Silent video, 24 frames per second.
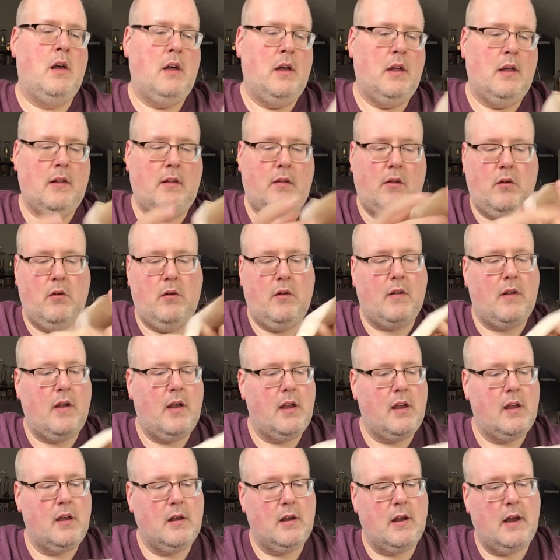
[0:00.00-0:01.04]
as soon as
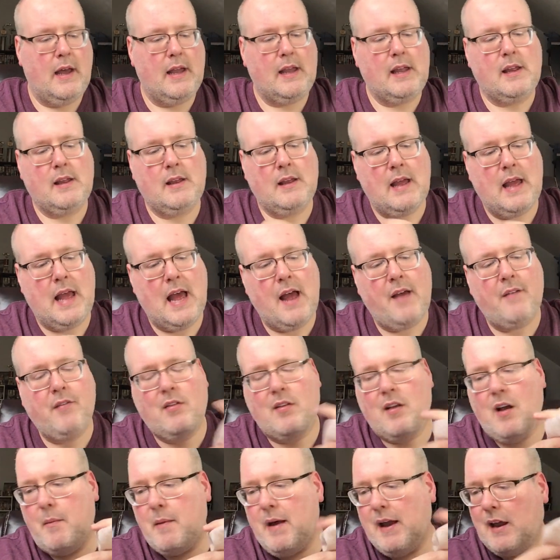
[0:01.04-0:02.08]
I have
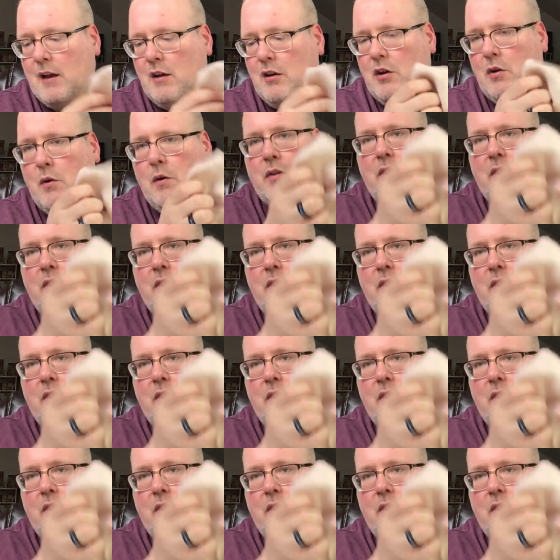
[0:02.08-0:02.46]
some I can do in